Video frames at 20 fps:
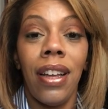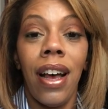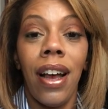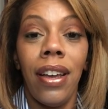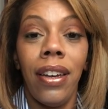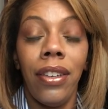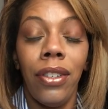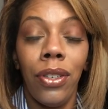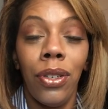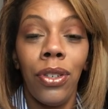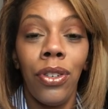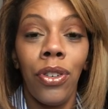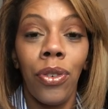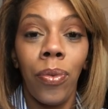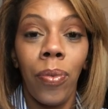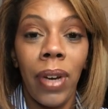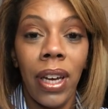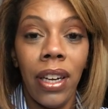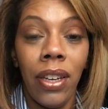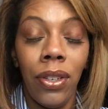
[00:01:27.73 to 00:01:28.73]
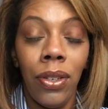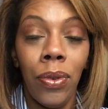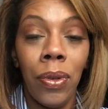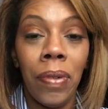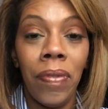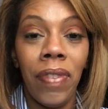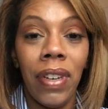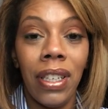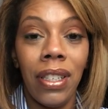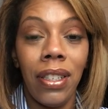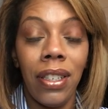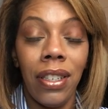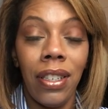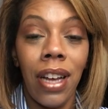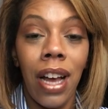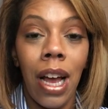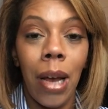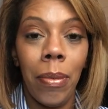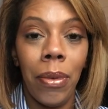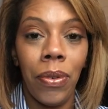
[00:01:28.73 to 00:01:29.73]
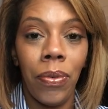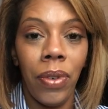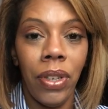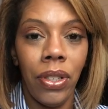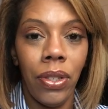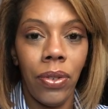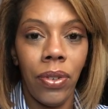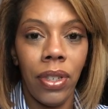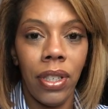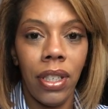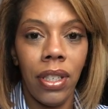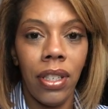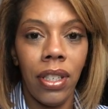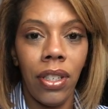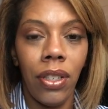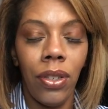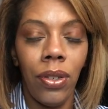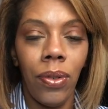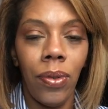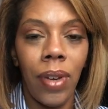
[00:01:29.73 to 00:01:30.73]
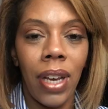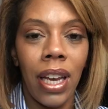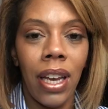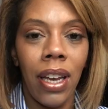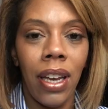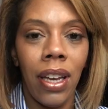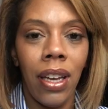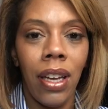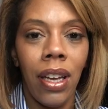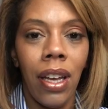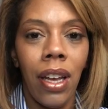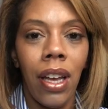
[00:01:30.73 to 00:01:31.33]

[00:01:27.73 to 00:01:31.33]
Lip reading: line until you're ready to invest the time and resources into a